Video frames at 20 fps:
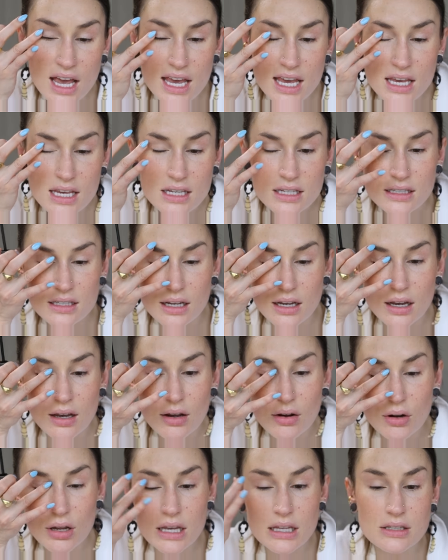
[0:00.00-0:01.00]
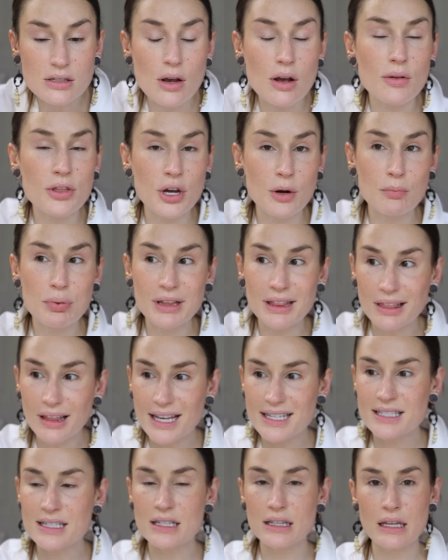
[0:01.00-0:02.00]
is it's they're
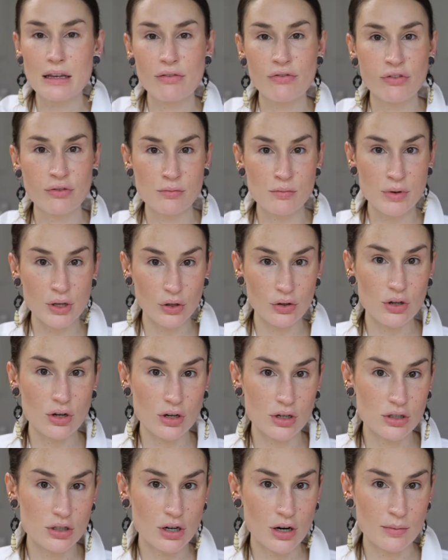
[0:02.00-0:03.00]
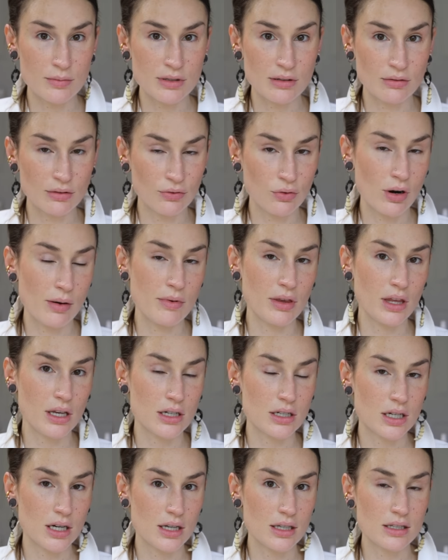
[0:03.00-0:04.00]
pleasantly familiar in terms of the
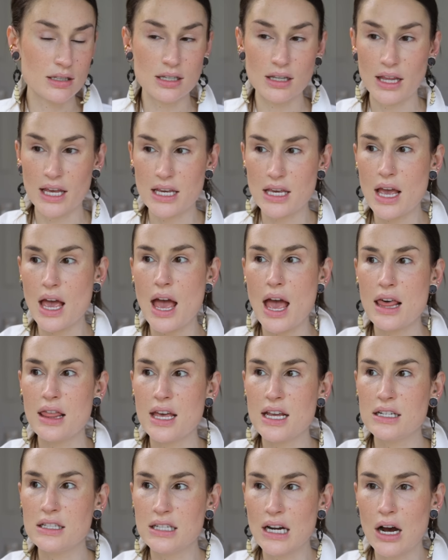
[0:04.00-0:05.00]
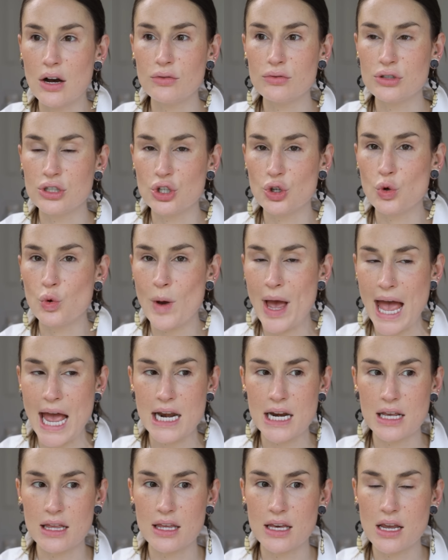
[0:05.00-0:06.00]
formulations. Like they don't do
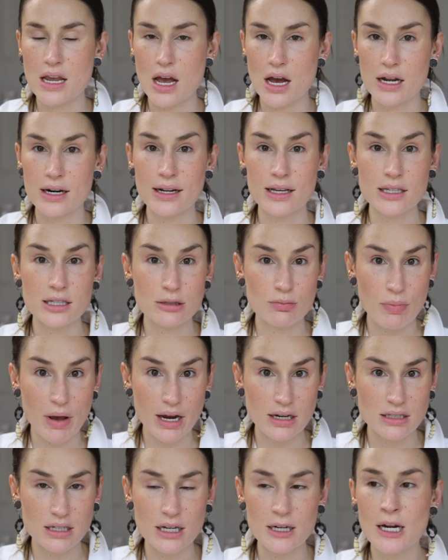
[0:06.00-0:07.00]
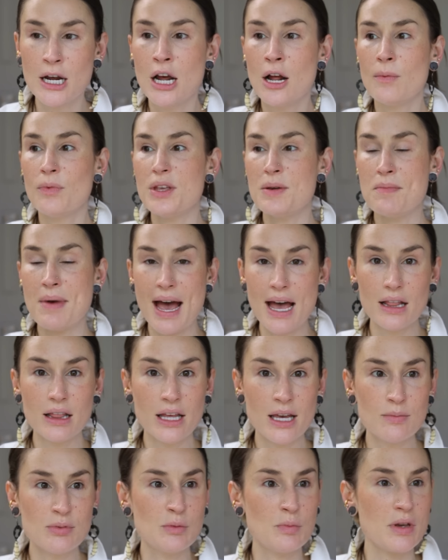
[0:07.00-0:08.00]
anything unexpected. The matte
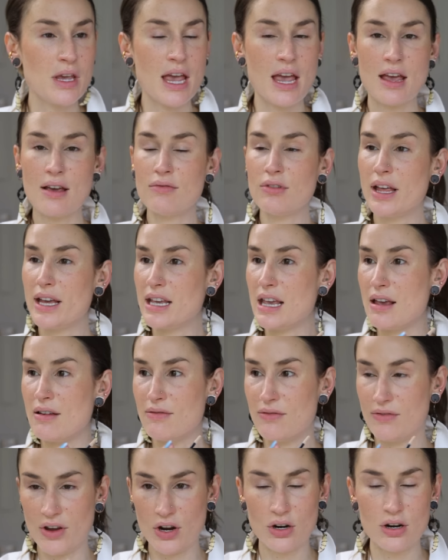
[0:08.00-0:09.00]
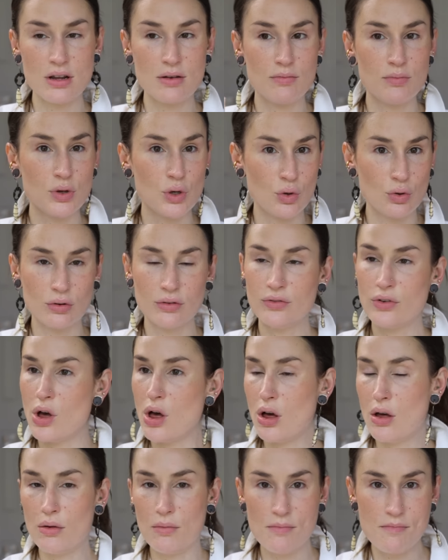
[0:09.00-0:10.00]
lips behave like a very
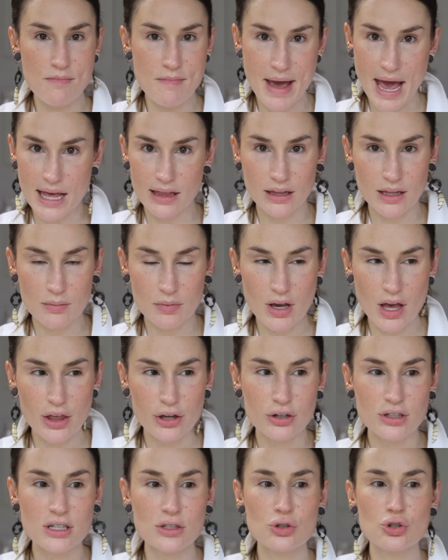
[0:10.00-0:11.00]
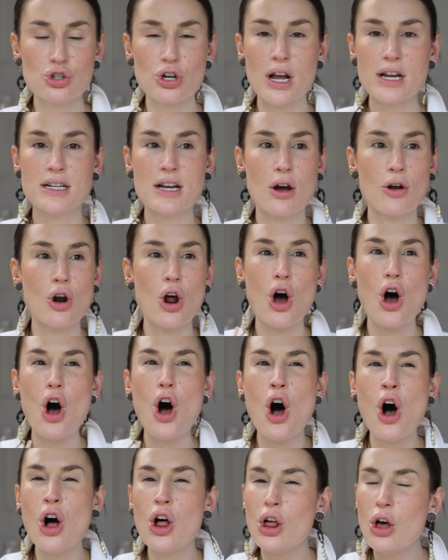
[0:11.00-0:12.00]
beautiful matte lip color. It doesn't dry down
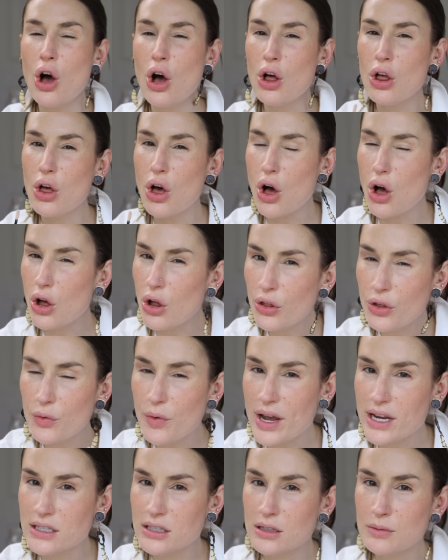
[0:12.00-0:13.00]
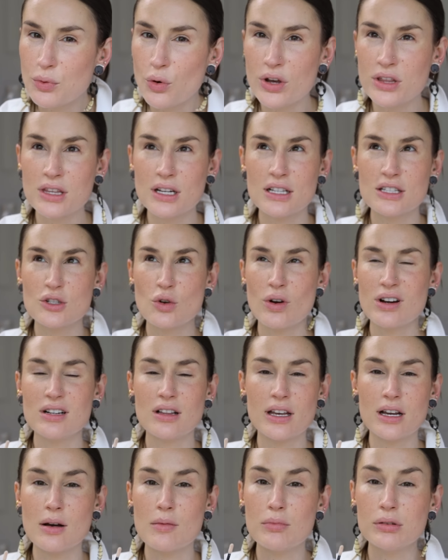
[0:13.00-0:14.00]
all, all, all the way to the point that it's going to
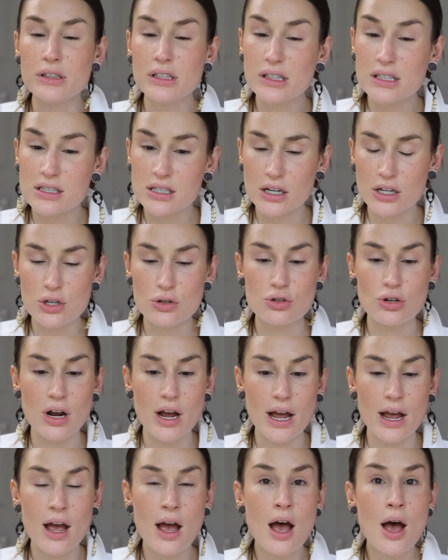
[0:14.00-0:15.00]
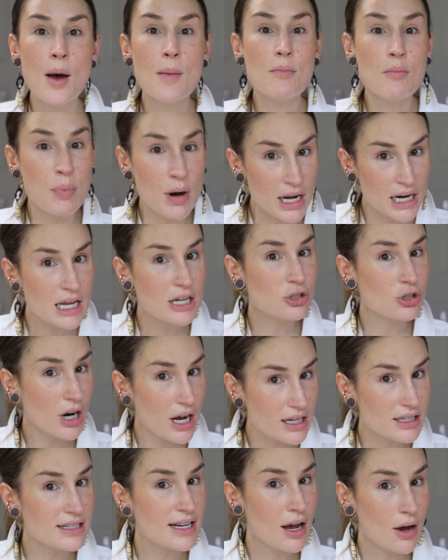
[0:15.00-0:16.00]
like completely suck you dry, but it
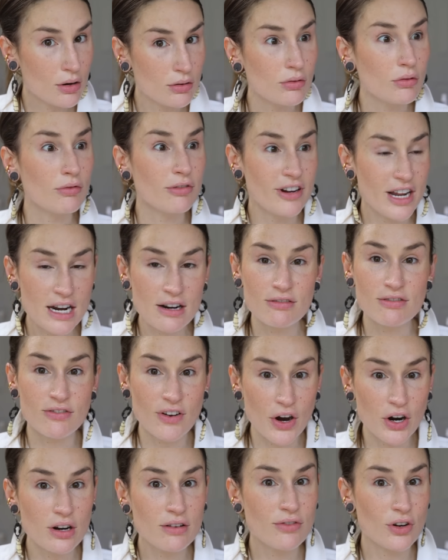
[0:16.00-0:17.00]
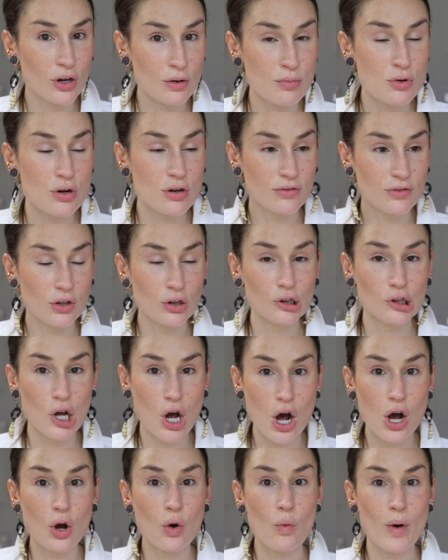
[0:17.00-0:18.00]
dries down in a very, very beautiful,
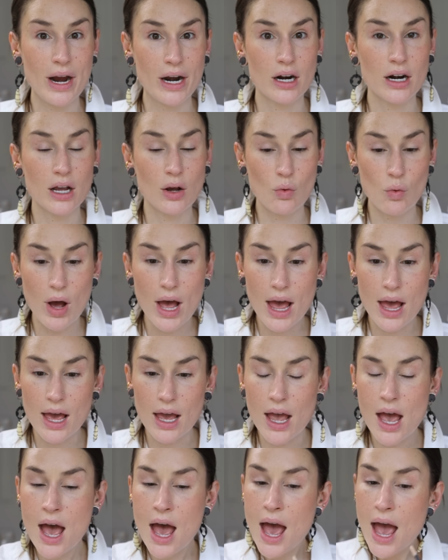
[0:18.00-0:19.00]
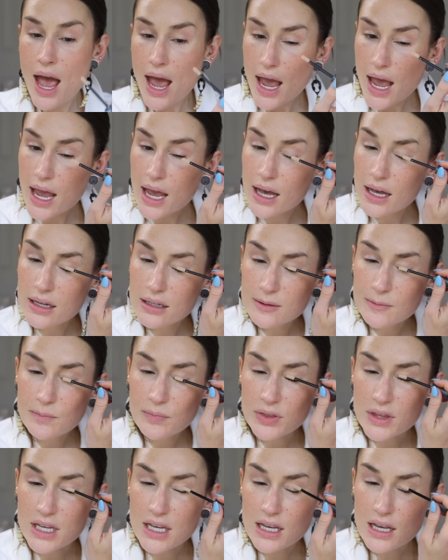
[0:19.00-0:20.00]
long wearing way. And
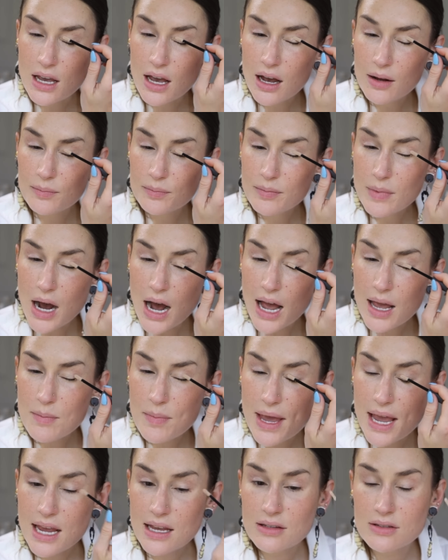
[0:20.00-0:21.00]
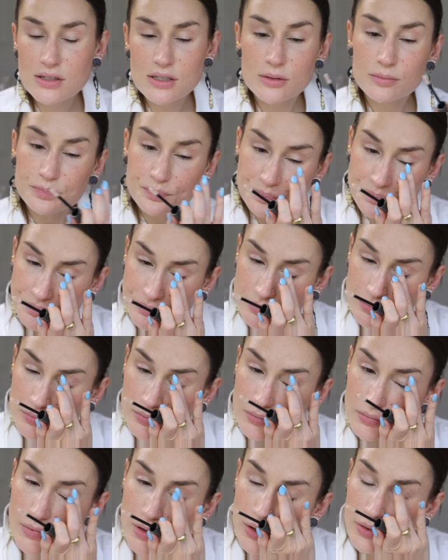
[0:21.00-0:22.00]
the eye paints
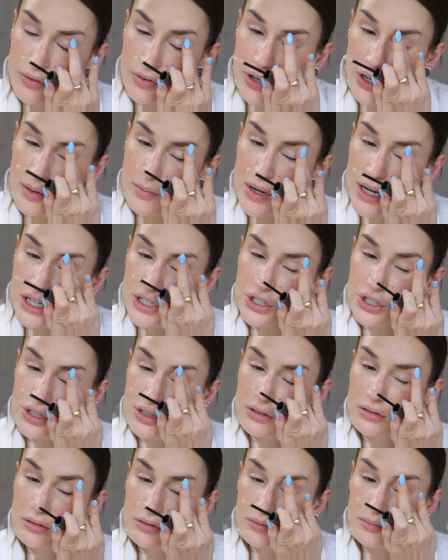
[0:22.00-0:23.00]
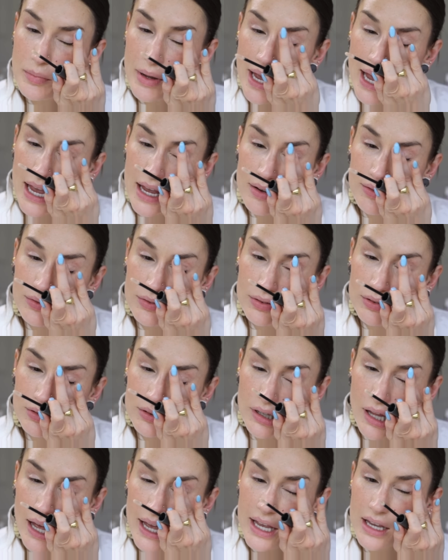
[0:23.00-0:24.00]
very much behave
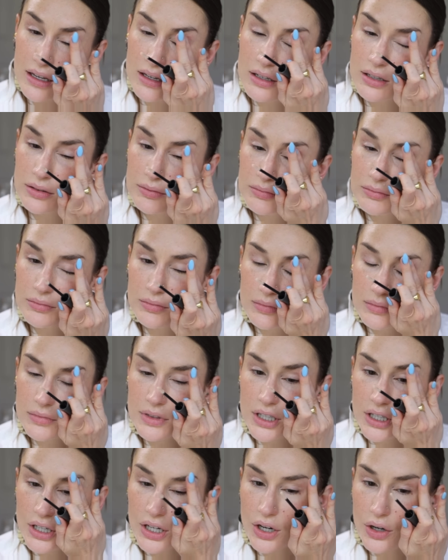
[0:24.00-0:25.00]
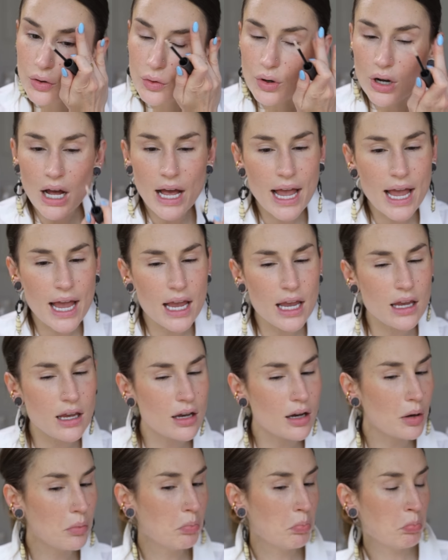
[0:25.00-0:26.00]
like, you know,
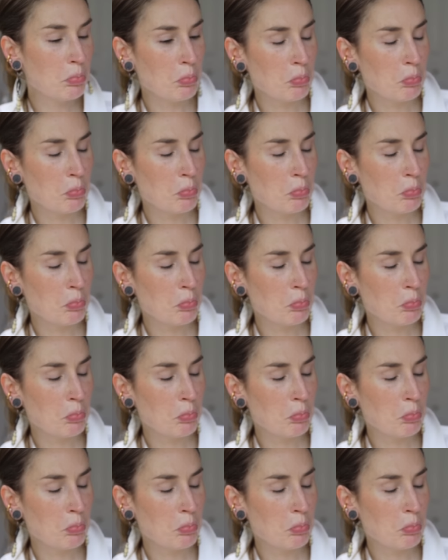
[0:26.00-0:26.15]
a